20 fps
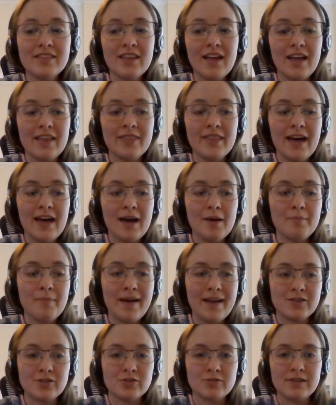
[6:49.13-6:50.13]
And that
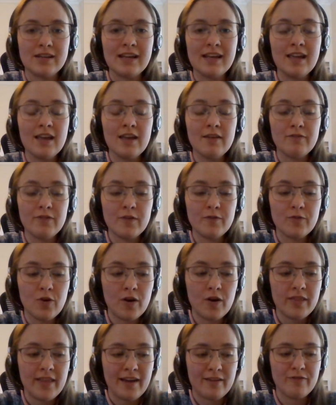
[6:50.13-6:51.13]
battery, if you've got
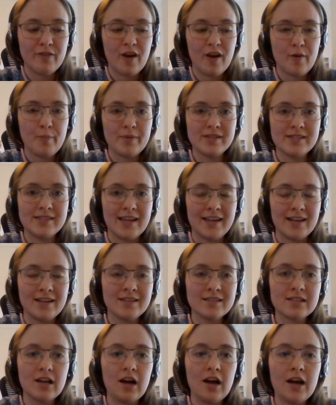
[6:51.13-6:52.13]
that 5%,
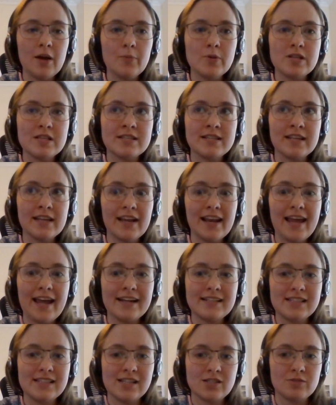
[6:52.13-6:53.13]
I was
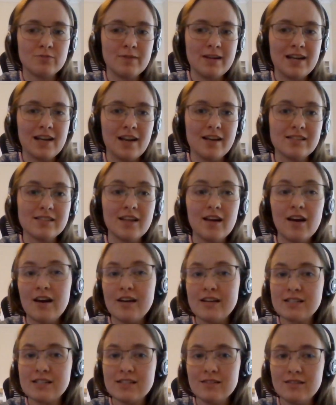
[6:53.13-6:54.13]
neglecting to realize that I
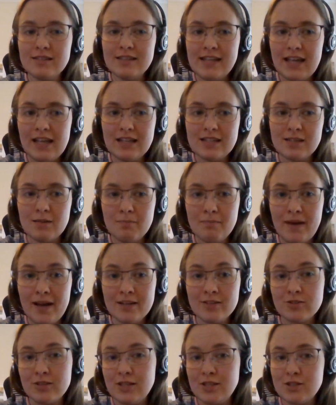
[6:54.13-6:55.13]
still need some
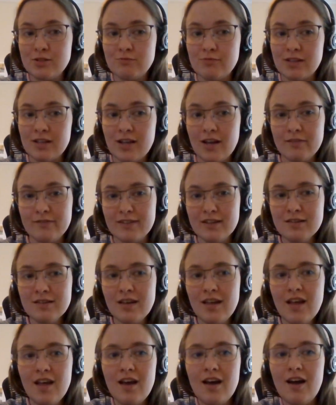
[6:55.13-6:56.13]
battery to recover.
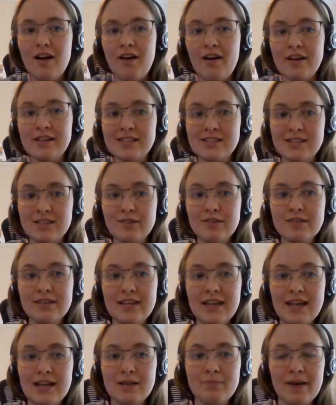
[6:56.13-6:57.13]
I still
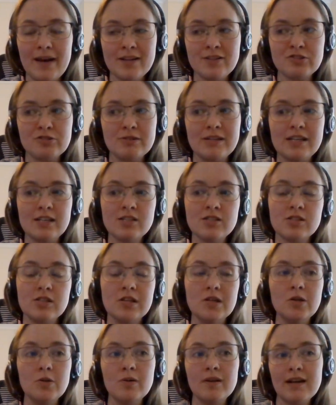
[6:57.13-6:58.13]
need battery
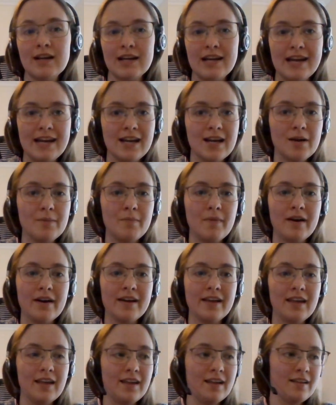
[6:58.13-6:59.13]
to clean up
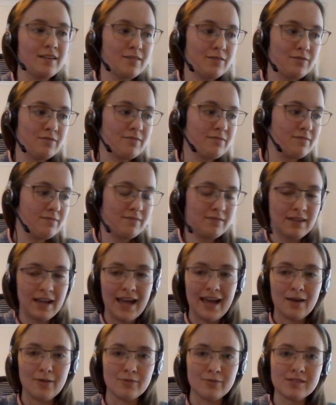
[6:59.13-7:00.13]
my
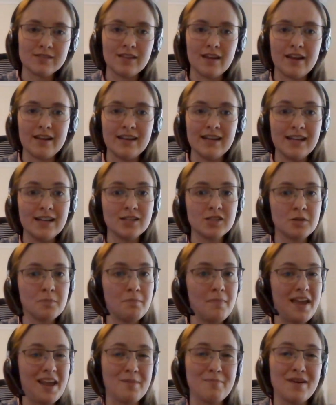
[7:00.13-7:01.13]
house. I need to
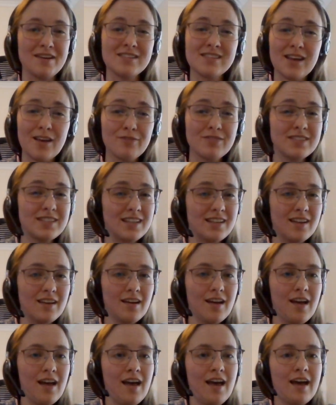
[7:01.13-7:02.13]
make myself dinner.
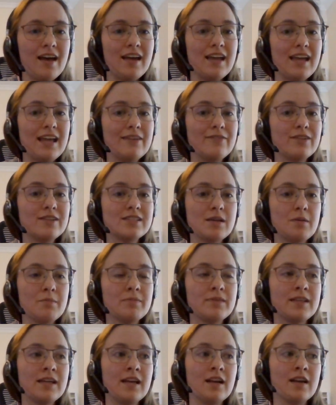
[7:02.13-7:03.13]
Even
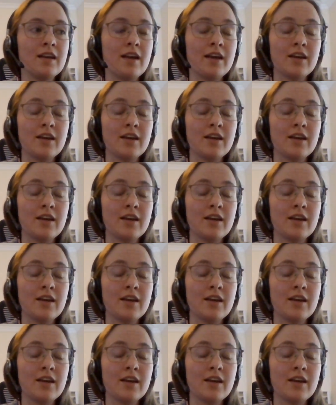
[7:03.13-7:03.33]
something like